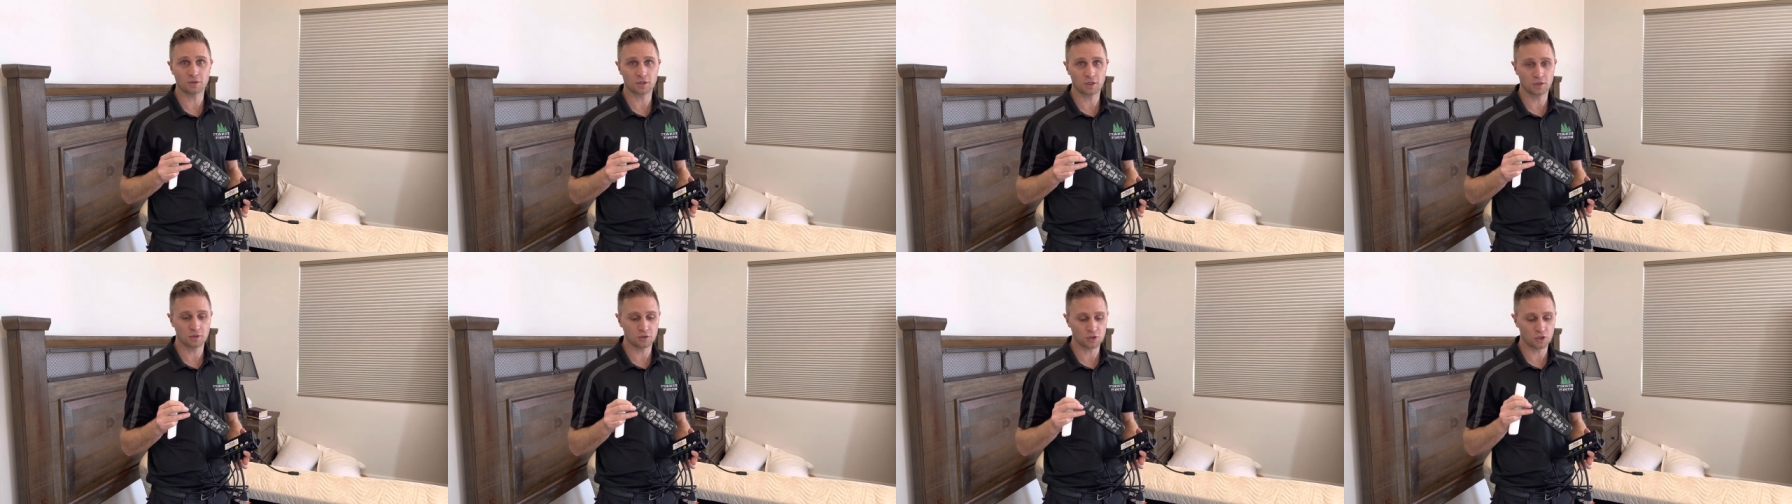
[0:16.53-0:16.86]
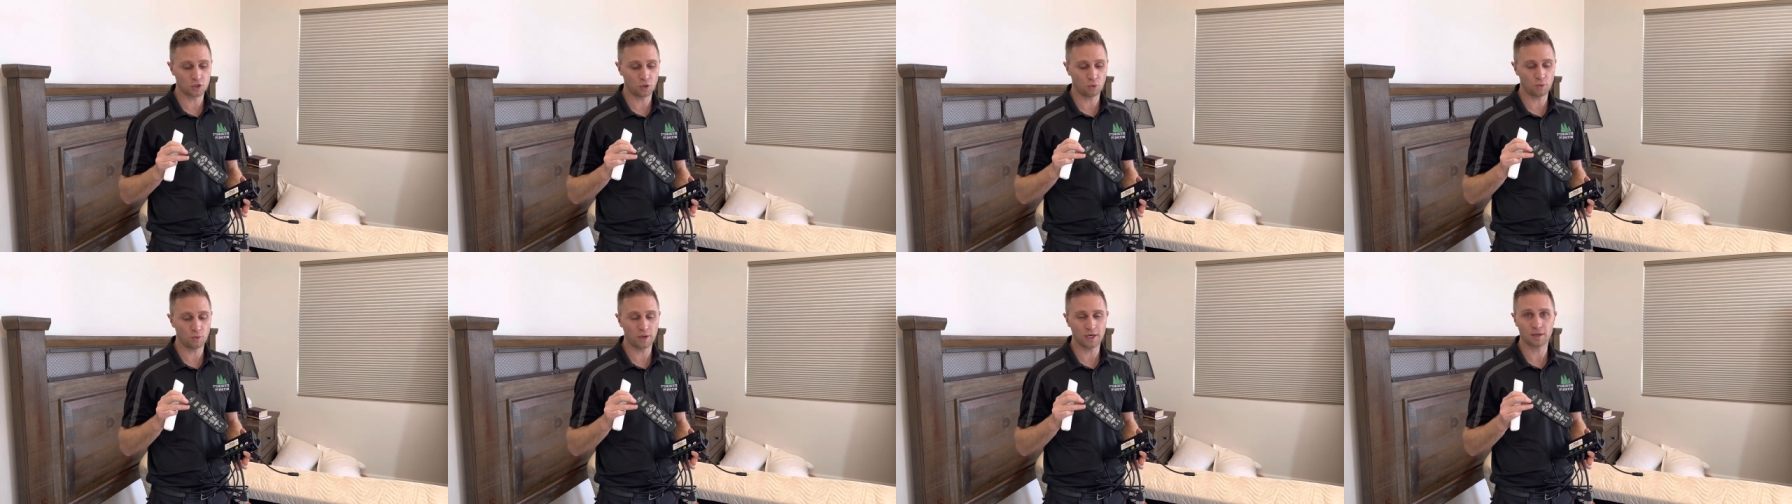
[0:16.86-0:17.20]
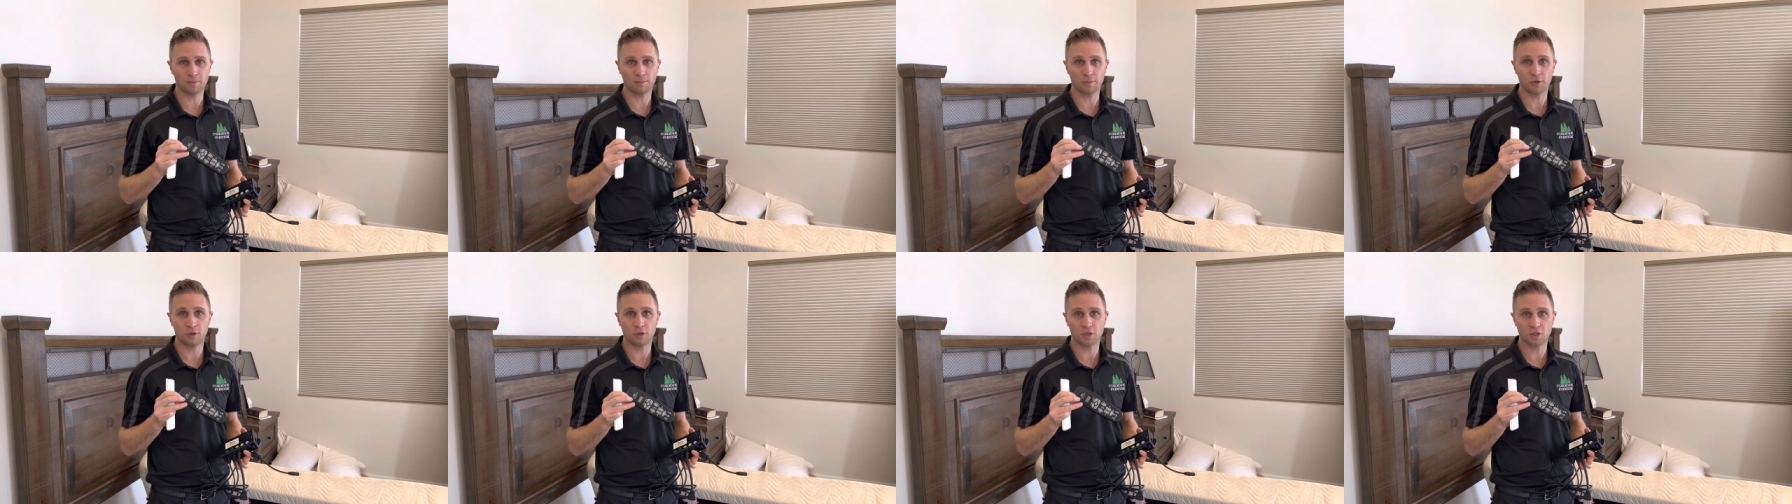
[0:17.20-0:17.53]
so there's no way to
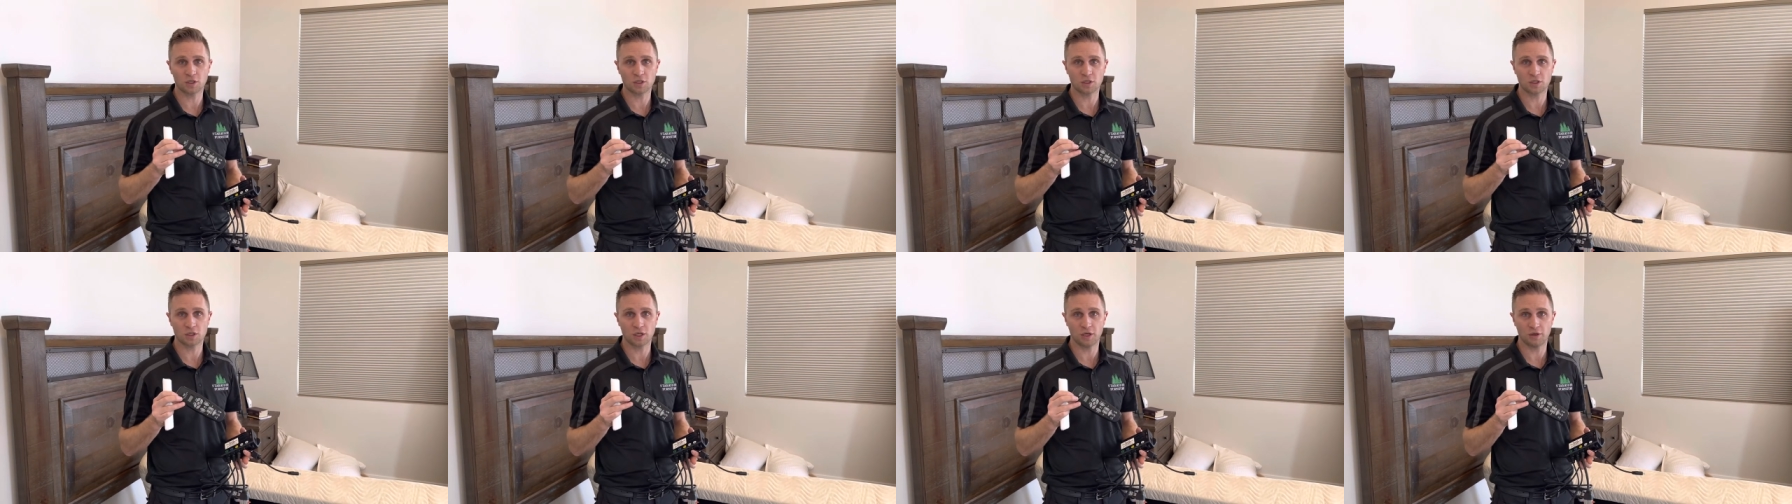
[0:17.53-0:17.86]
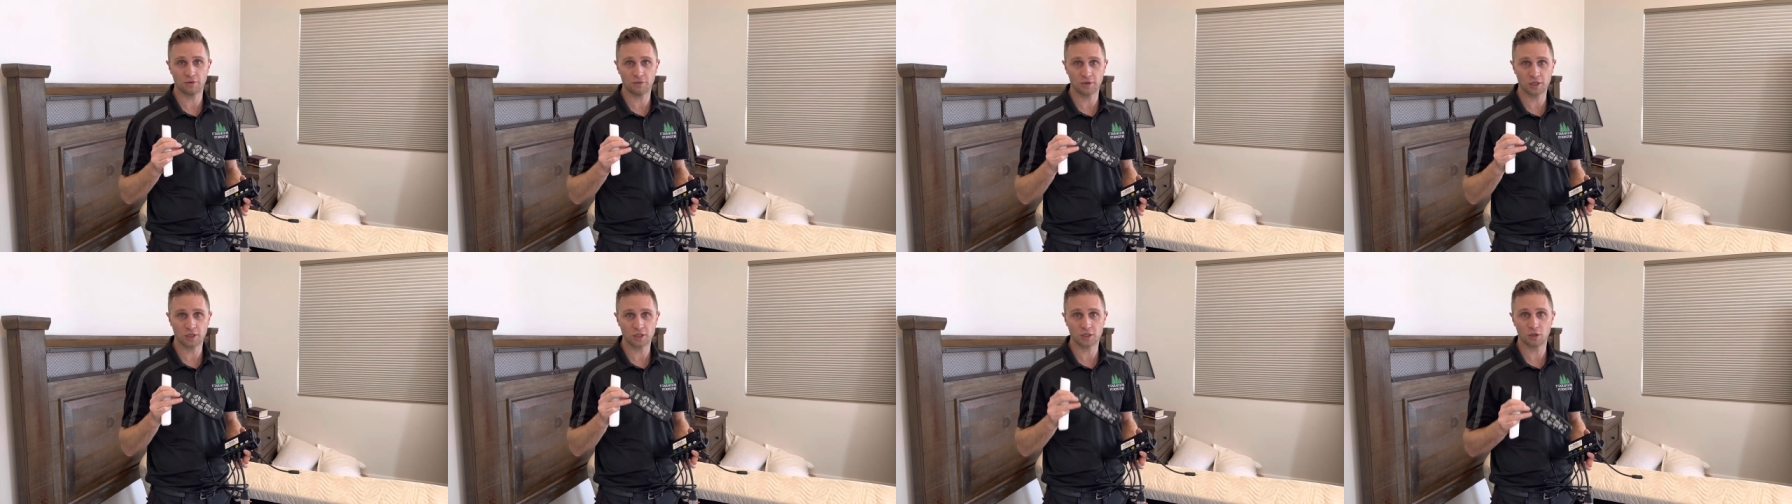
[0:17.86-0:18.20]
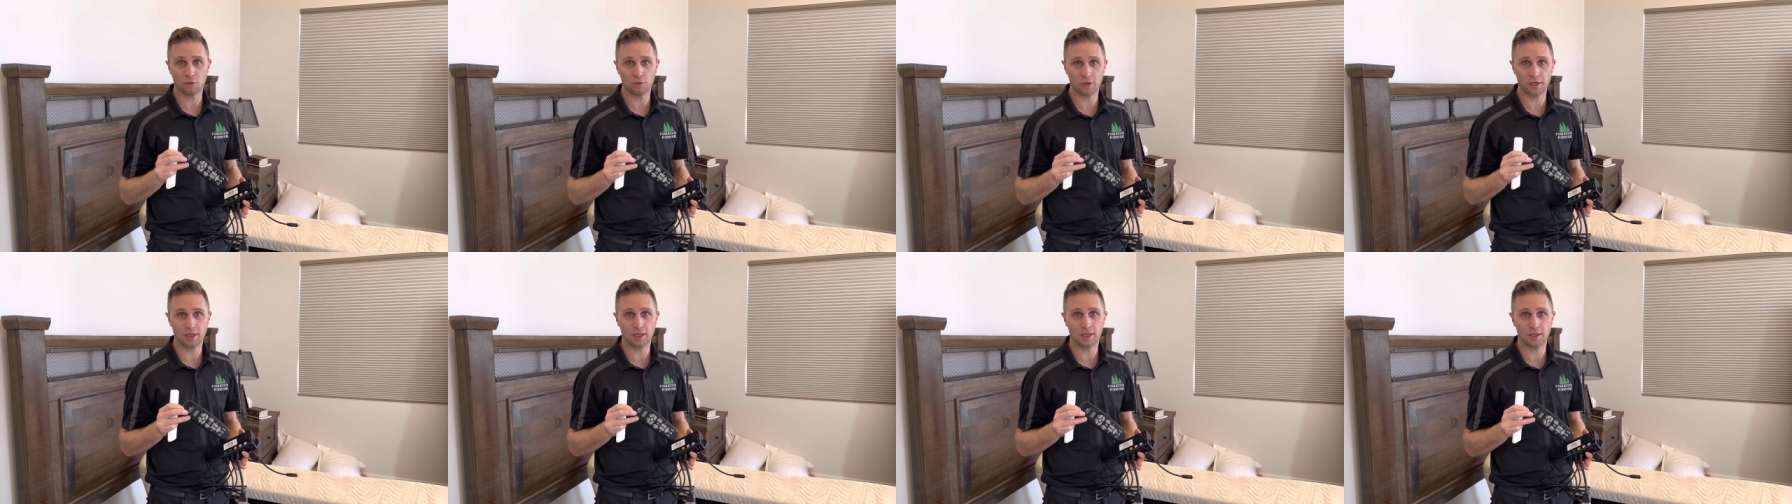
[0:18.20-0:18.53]
purchase an
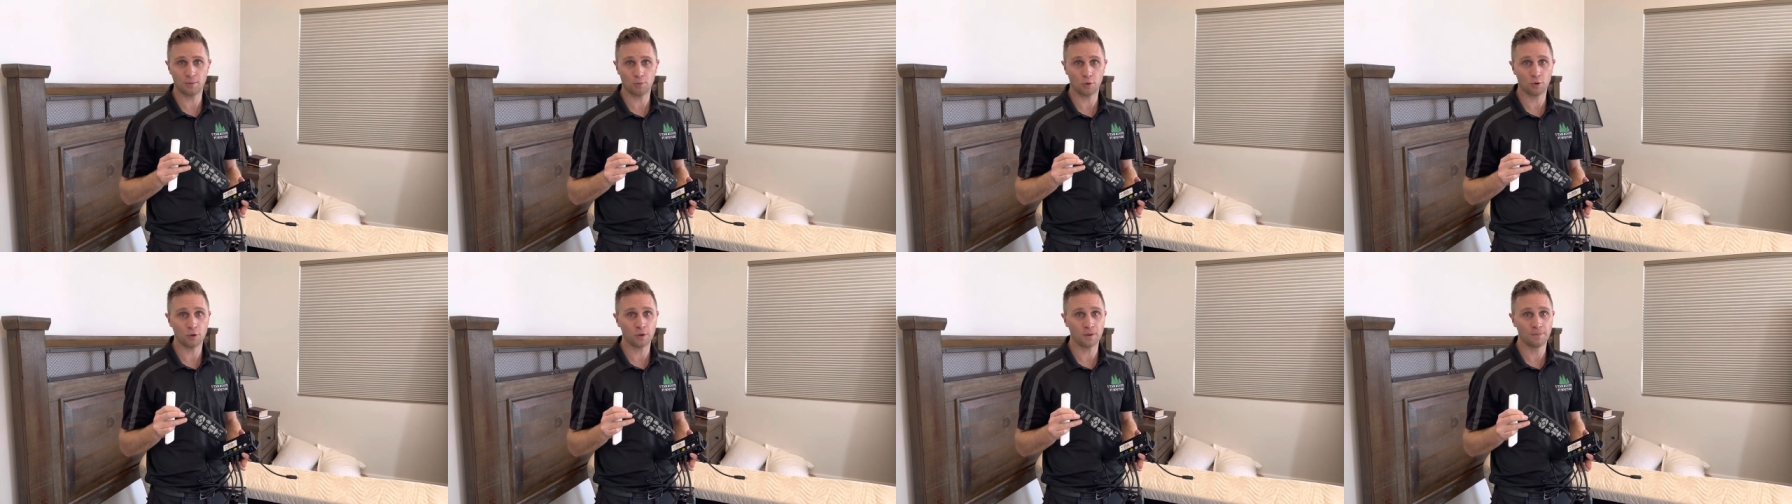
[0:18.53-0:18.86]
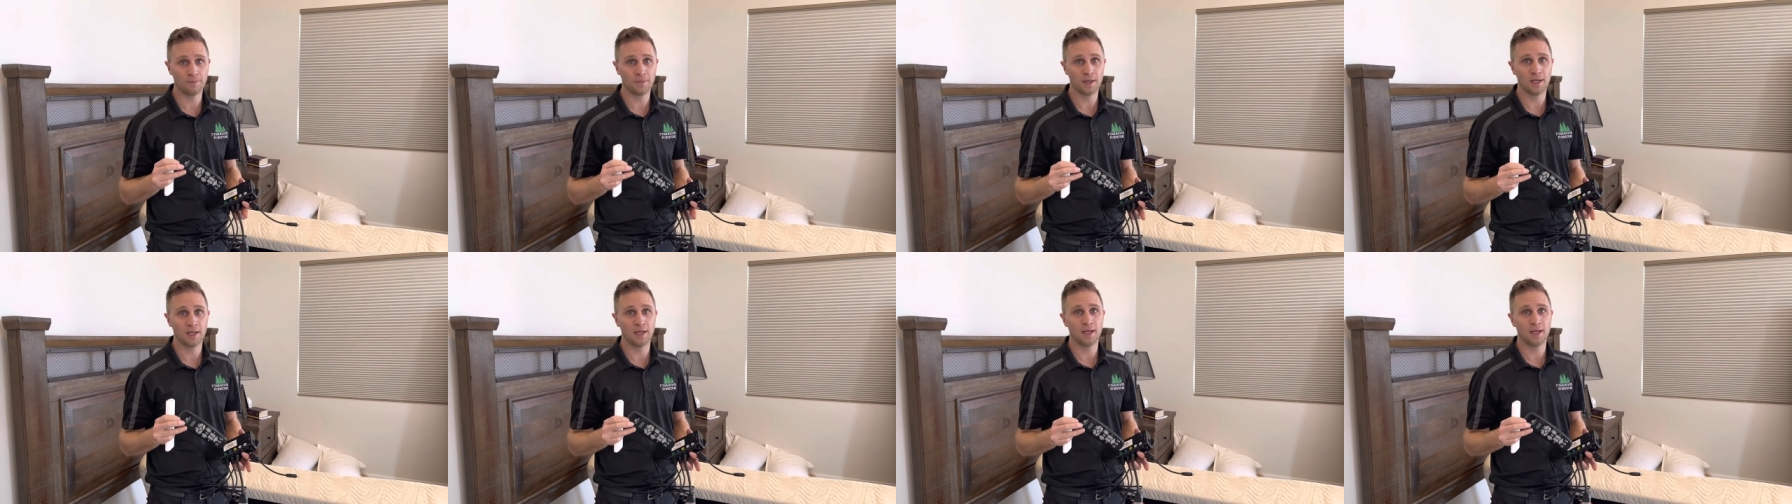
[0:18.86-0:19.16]
original one anymore.